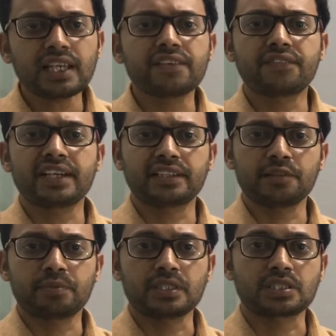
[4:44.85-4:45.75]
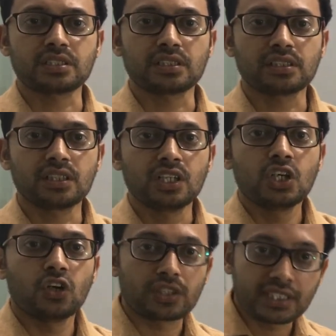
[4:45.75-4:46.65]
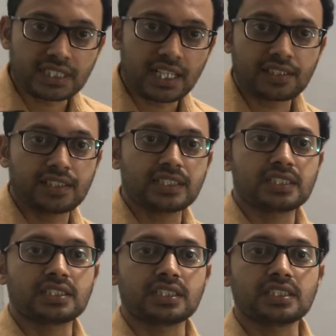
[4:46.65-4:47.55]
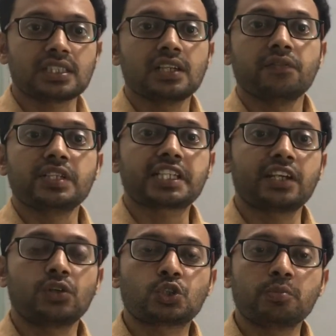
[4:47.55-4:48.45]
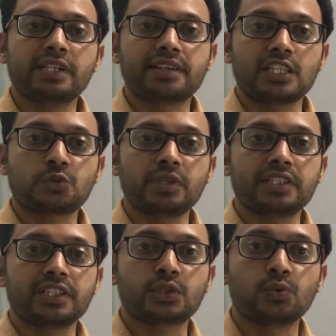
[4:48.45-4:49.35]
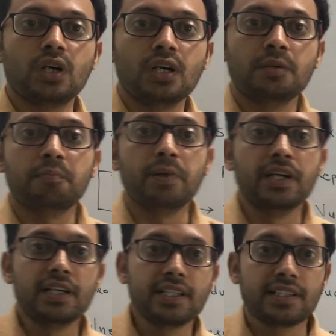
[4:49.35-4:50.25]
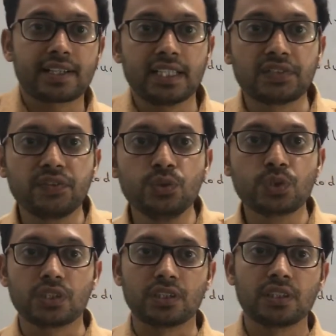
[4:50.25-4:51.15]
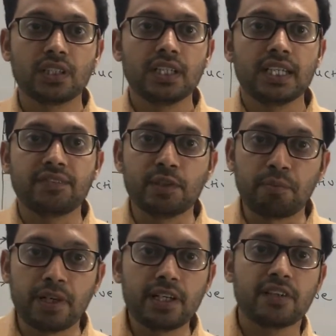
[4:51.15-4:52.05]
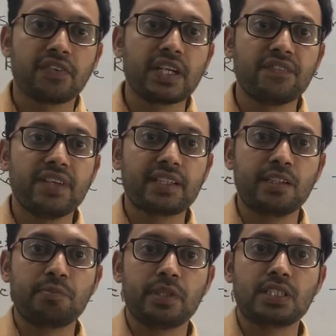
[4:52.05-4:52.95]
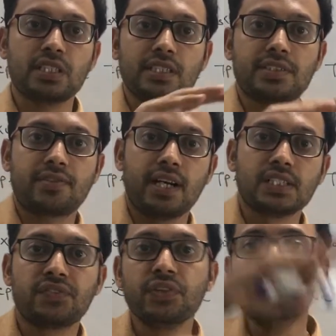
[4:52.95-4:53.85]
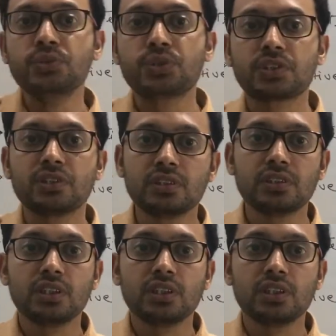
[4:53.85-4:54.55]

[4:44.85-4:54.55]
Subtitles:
infected person. Or these are the diseases which can also be transmitted through a blood transfusion. If the blood of an infected person is transfused